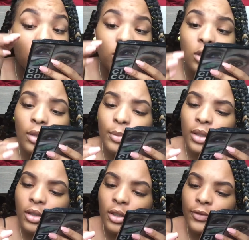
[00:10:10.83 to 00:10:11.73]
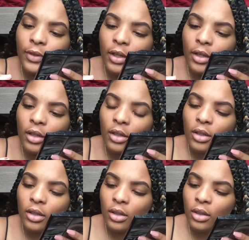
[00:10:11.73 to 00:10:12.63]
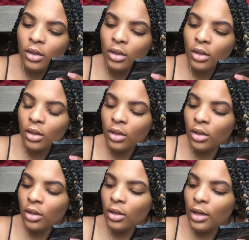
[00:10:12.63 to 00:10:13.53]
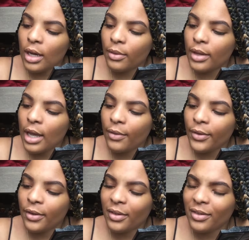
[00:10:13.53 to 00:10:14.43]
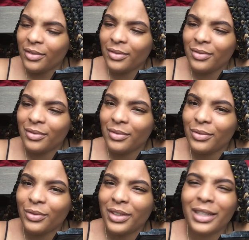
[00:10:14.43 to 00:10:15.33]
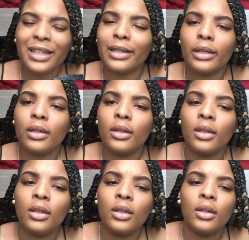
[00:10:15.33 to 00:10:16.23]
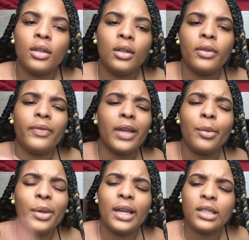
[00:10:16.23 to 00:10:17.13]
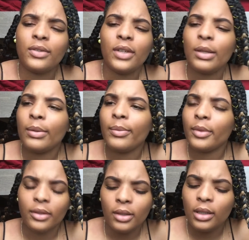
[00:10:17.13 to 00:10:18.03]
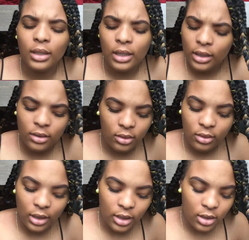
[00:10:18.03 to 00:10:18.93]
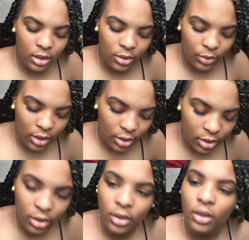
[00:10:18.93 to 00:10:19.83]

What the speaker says: Shawn Mendes fan. I don't have a freaking fan page of him or none of that. That's just weird.